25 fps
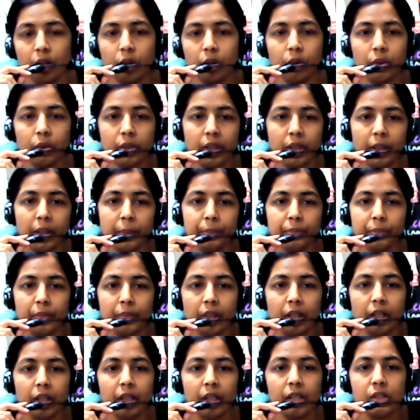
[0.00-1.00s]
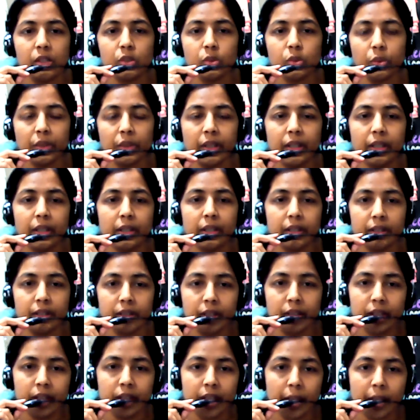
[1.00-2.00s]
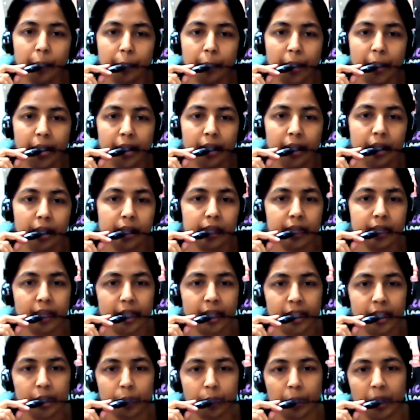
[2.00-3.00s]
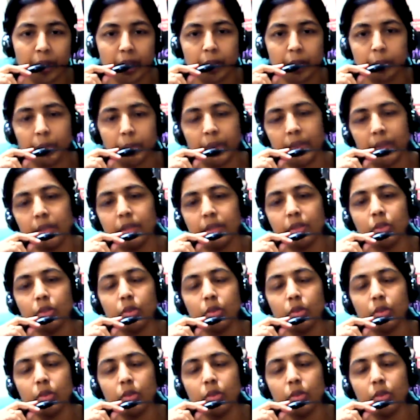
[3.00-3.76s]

Okay. So, here in the Mendel's experiment,